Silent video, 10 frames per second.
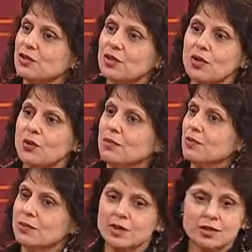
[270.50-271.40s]
So
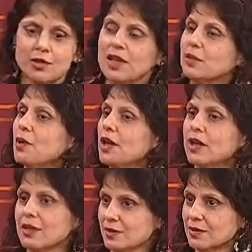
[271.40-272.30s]
it's going the way it
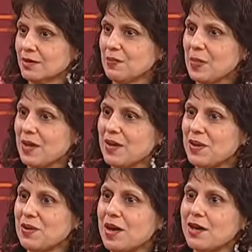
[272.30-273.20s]
is.
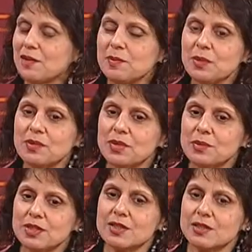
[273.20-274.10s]
And I remember it
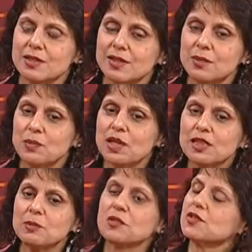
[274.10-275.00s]
was one
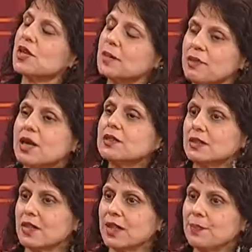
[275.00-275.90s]
time it was very
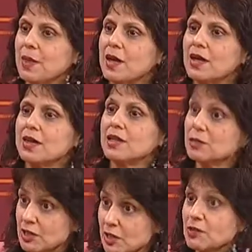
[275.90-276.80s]
embarrassing,
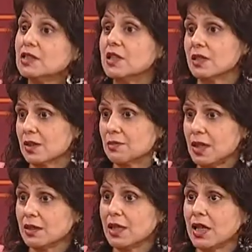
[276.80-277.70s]
especially for Zeenat
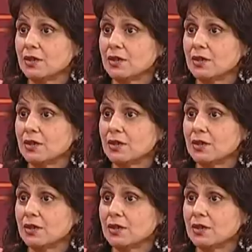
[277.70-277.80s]
Aman. And I had